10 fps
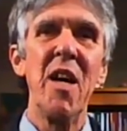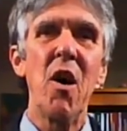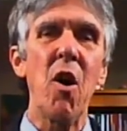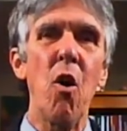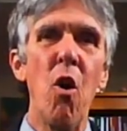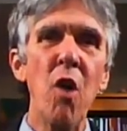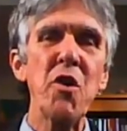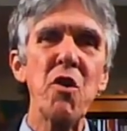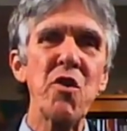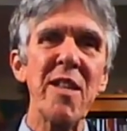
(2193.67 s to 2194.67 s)
are all
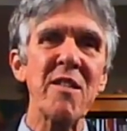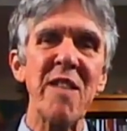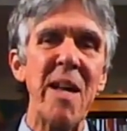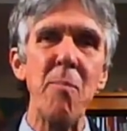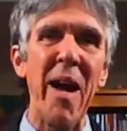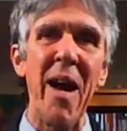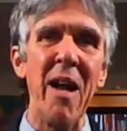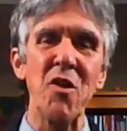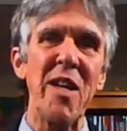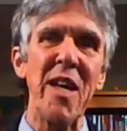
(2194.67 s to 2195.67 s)
using the same
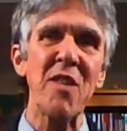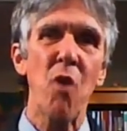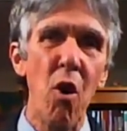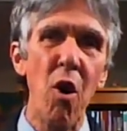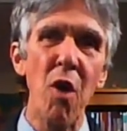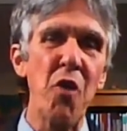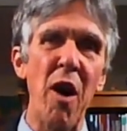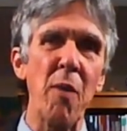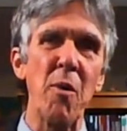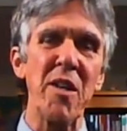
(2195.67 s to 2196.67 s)
biology. It's all
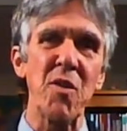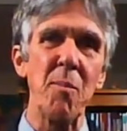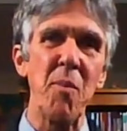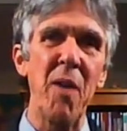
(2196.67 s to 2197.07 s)
Darwinism.